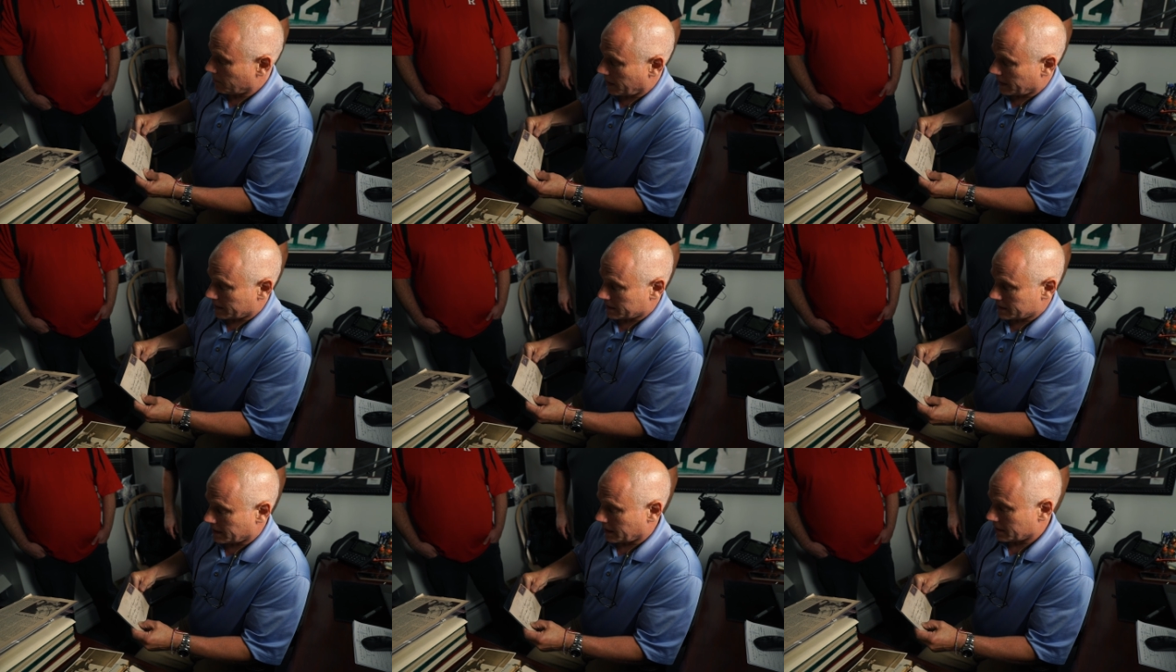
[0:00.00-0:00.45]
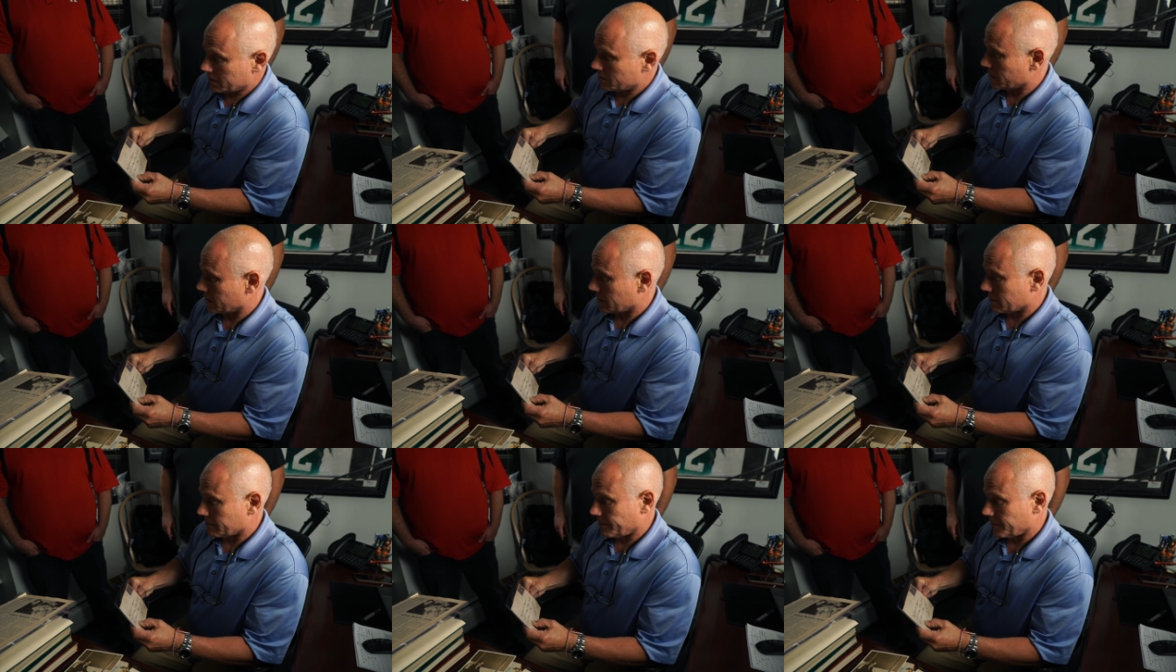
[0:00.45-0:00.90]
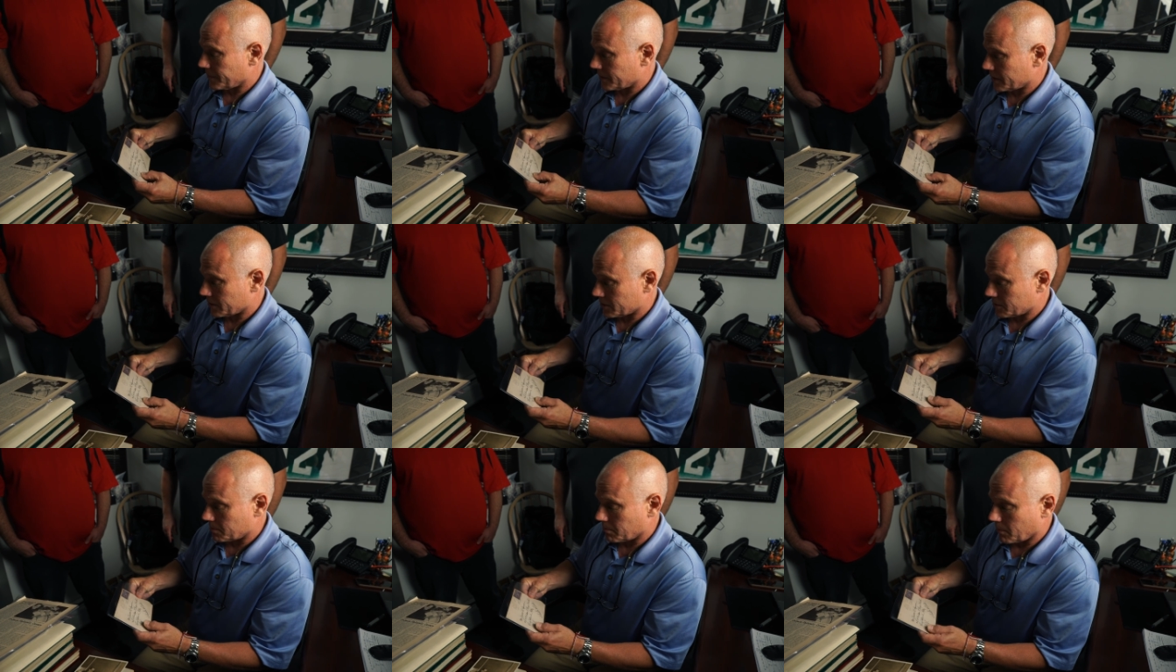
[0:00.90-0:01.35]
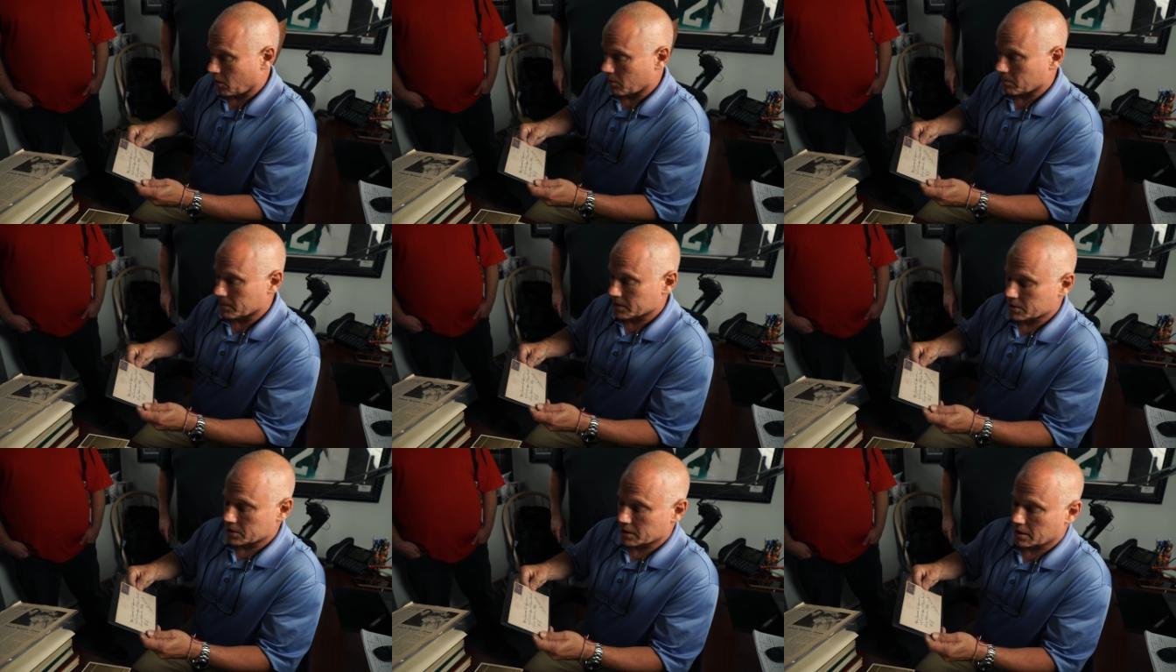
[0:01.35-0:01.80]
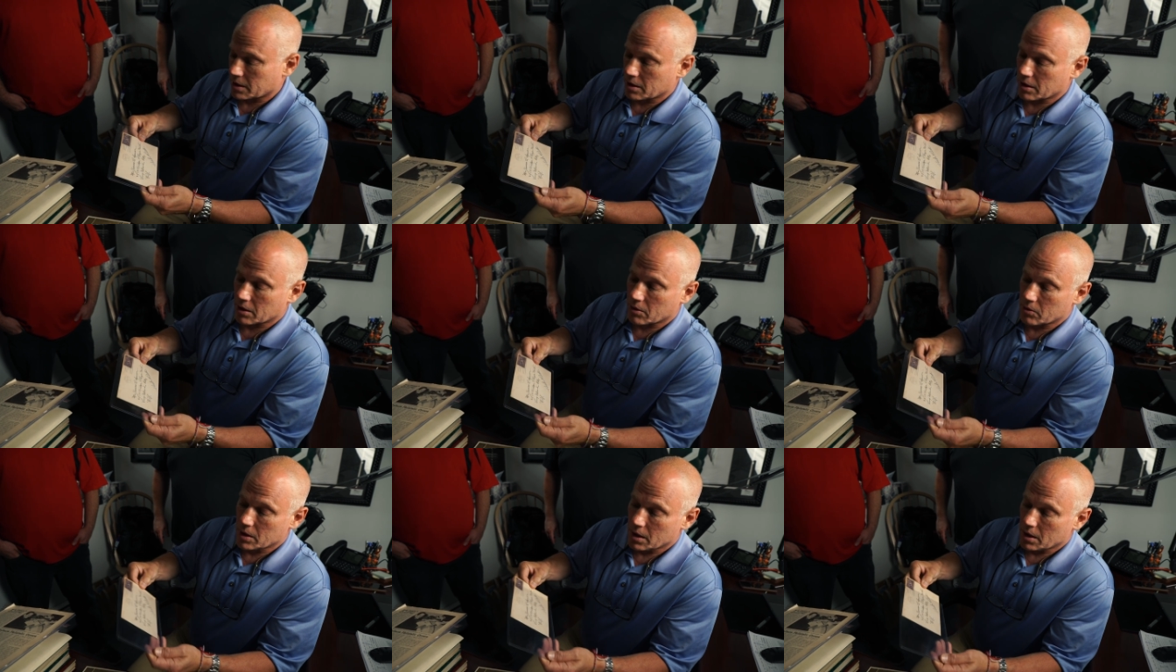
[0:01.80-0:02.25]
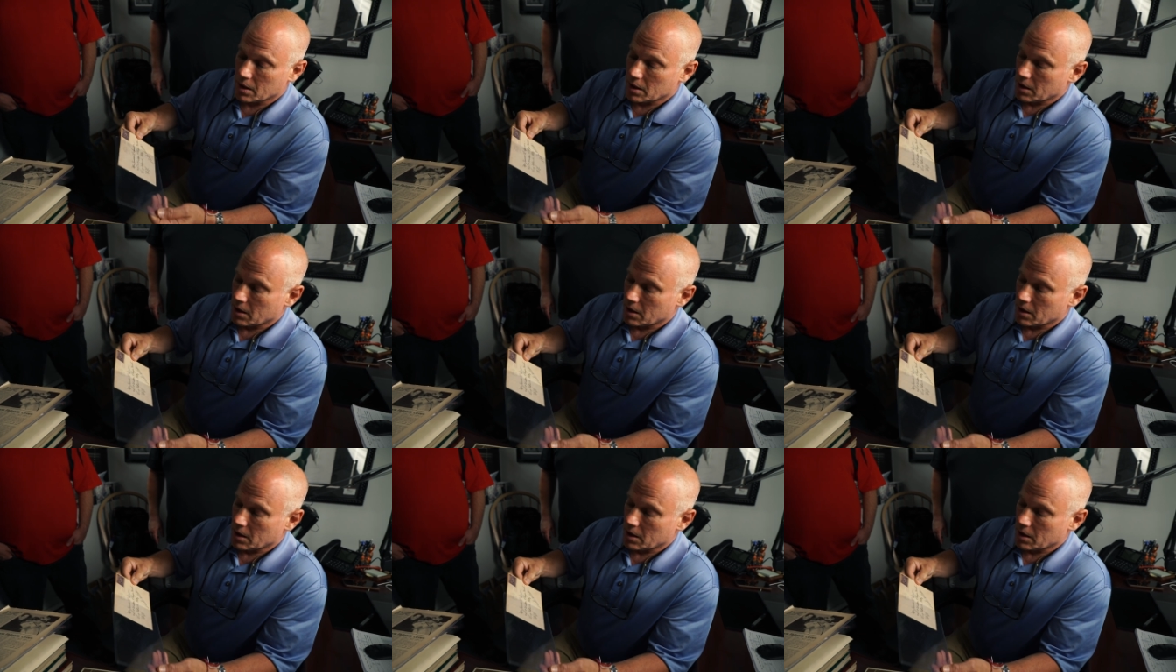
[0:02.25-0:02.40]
my attention just moments ago